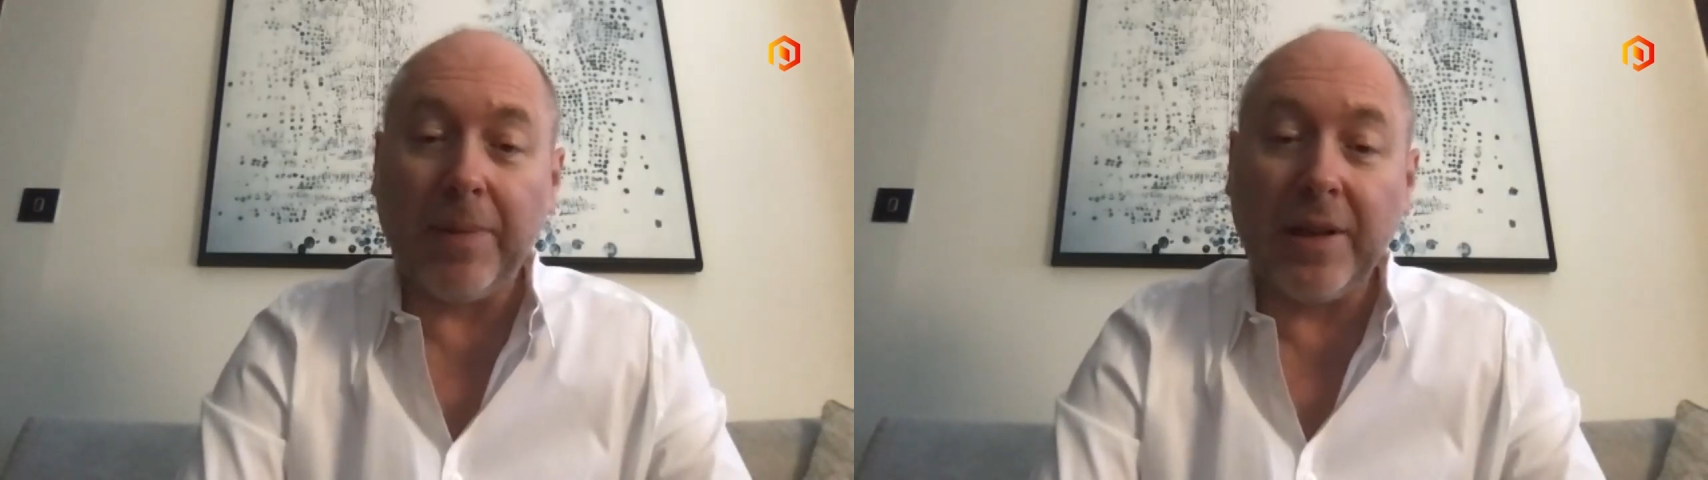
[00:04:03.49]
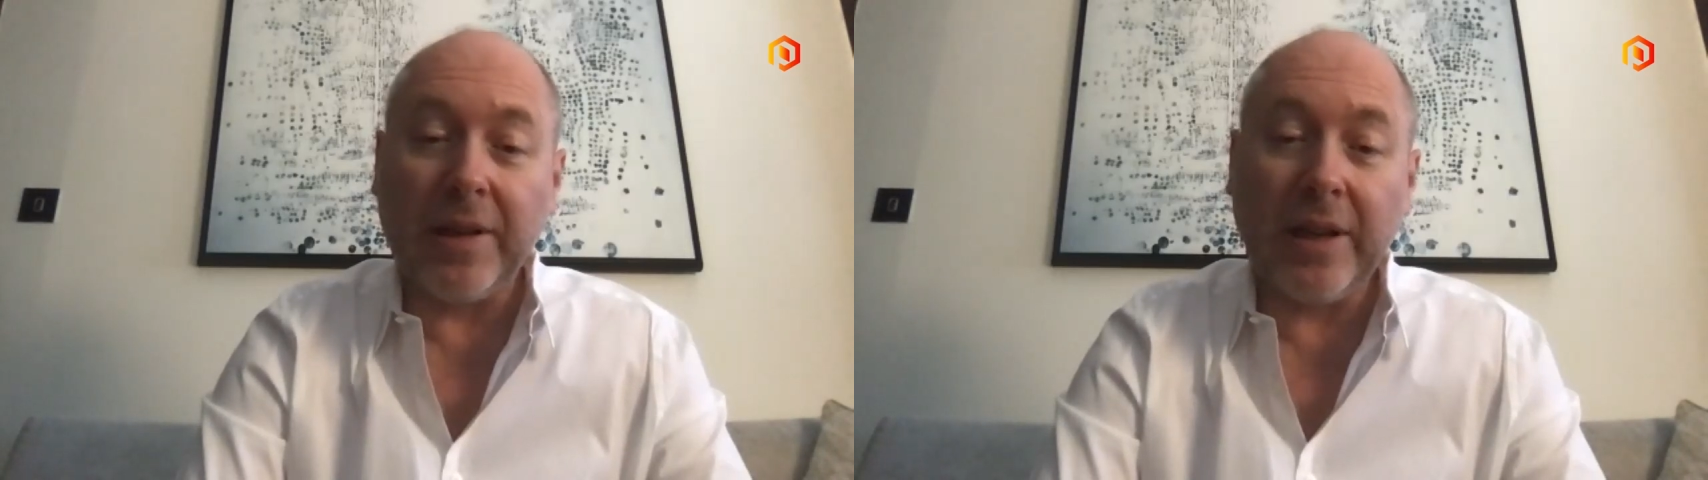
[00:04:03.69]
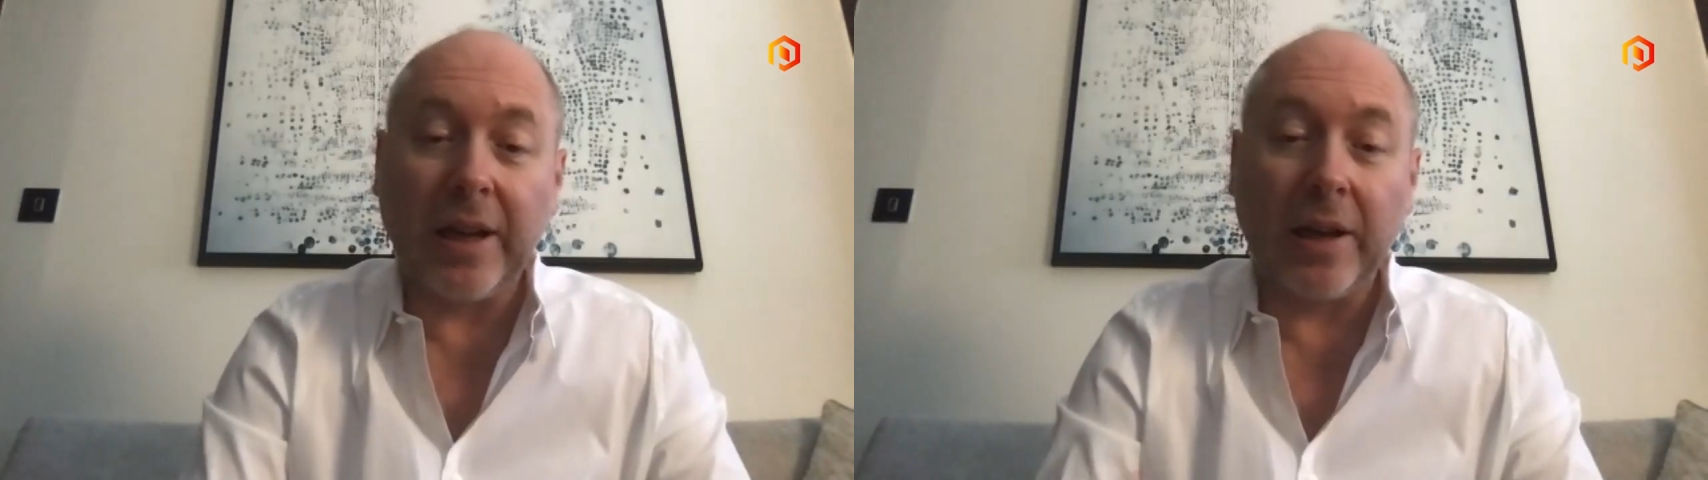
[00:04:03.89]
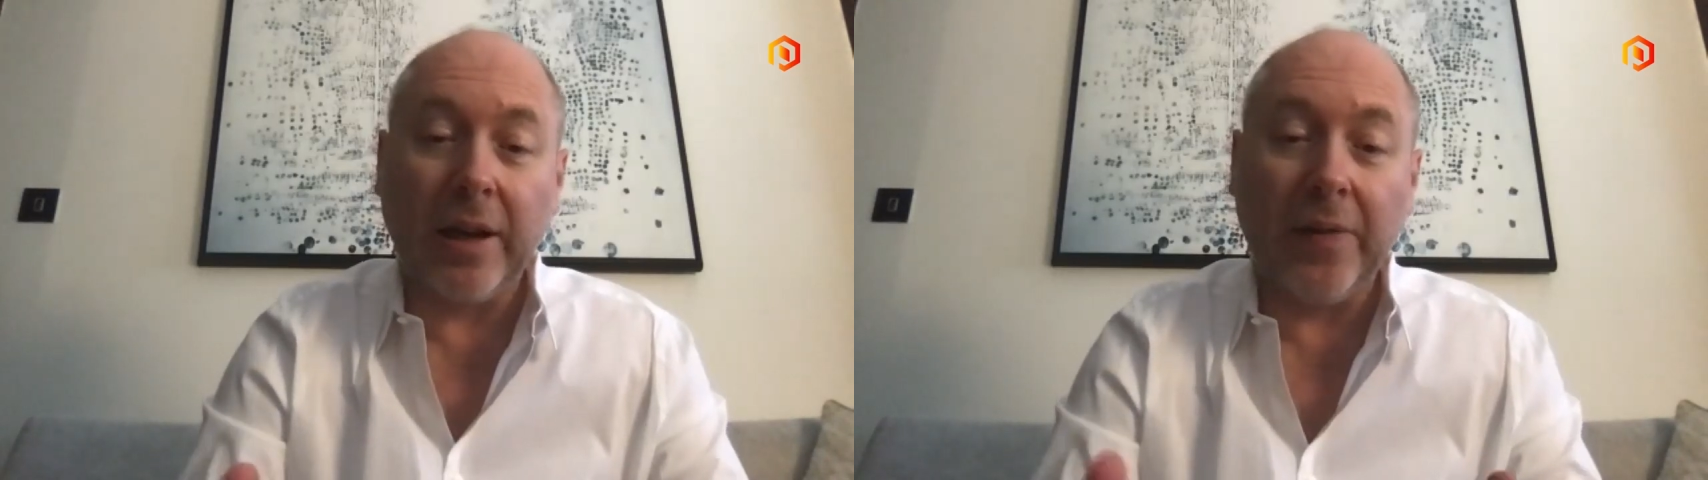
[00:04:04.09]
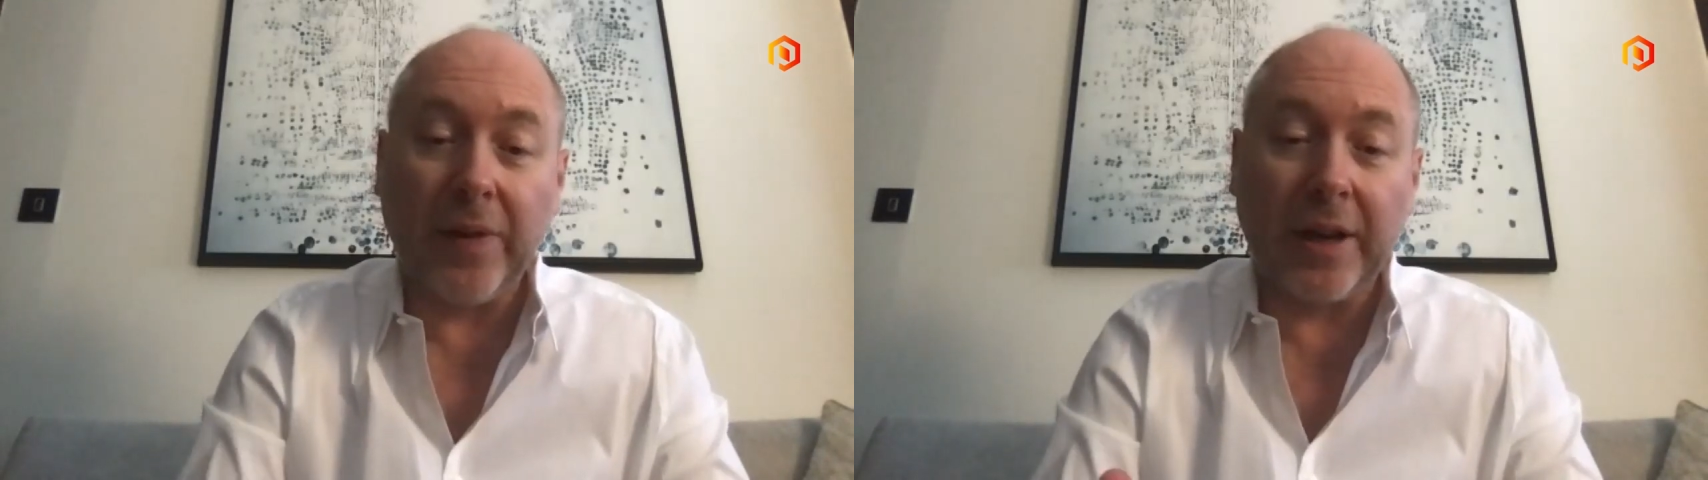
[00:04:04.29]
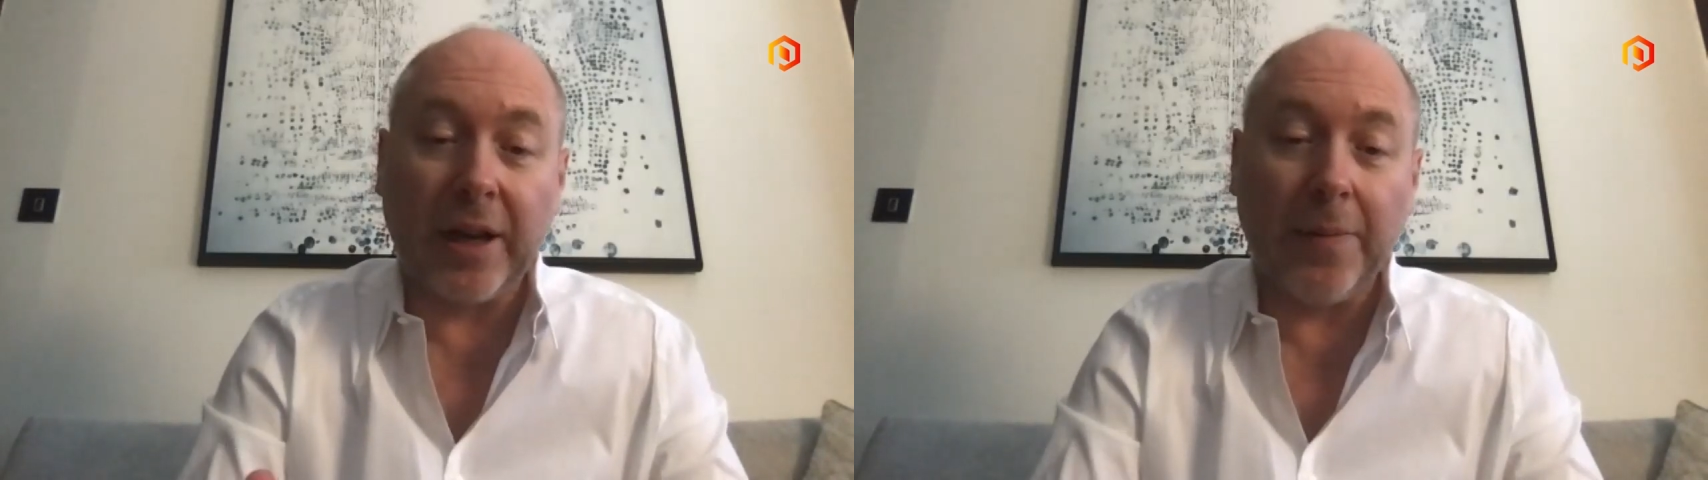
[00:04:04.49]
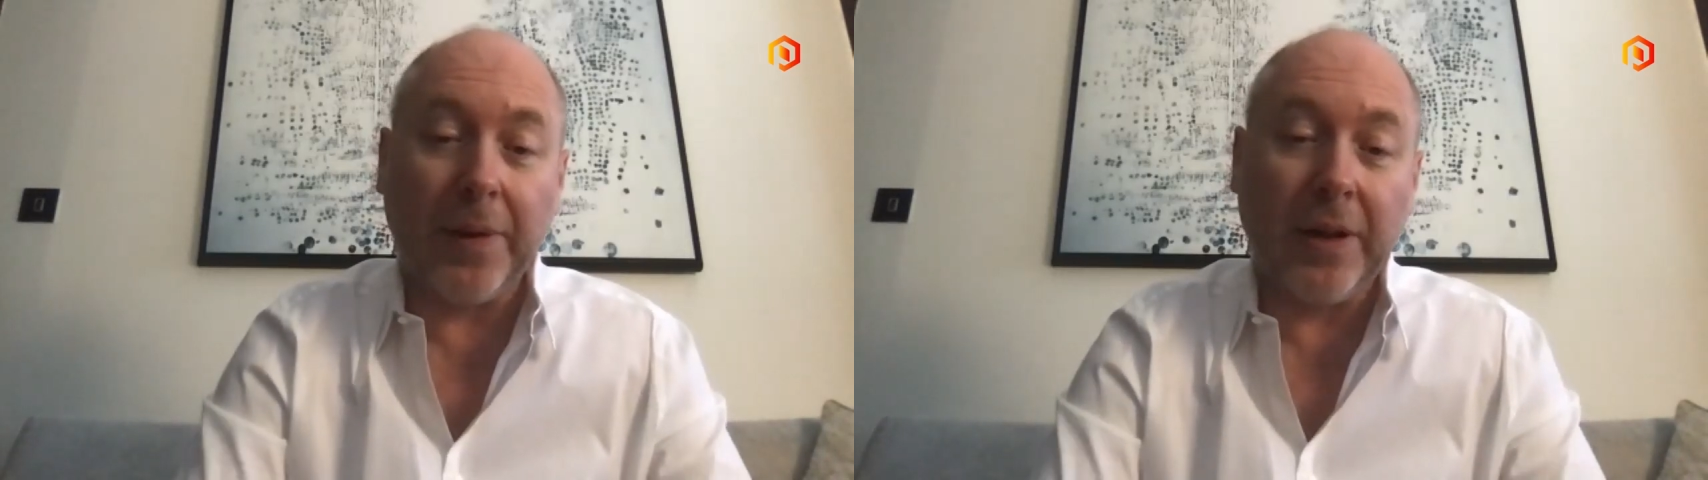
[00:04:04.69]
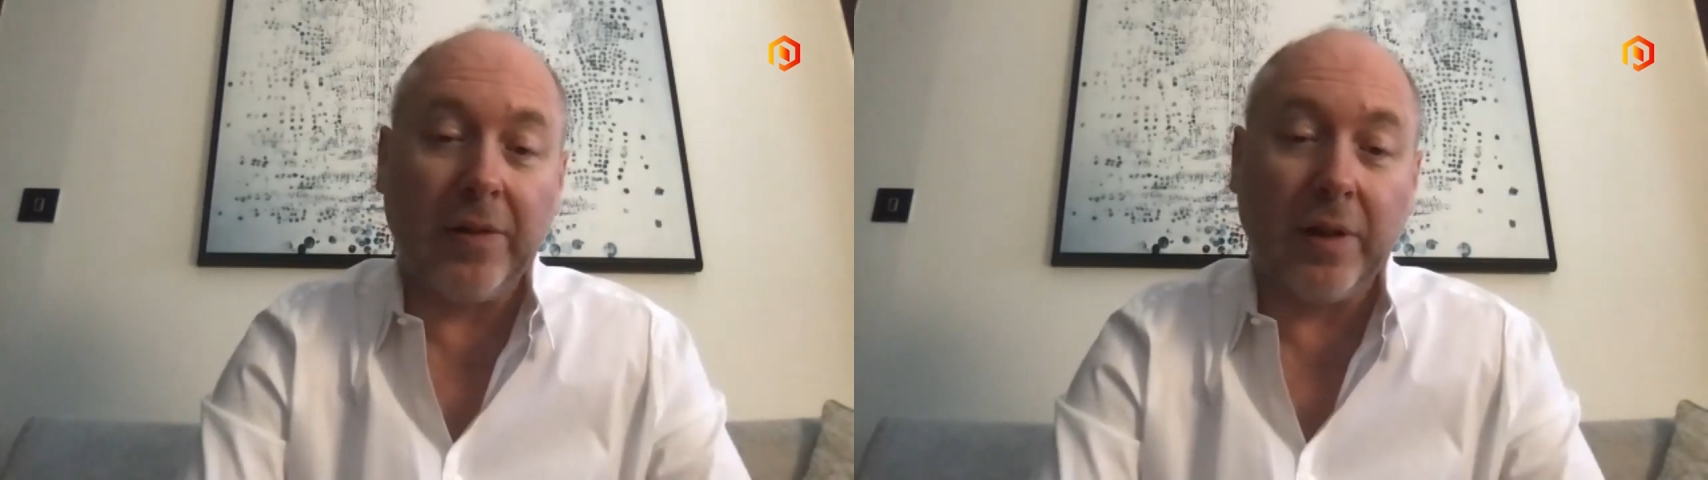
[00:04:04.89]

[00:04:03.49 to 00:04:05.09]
particularly for companies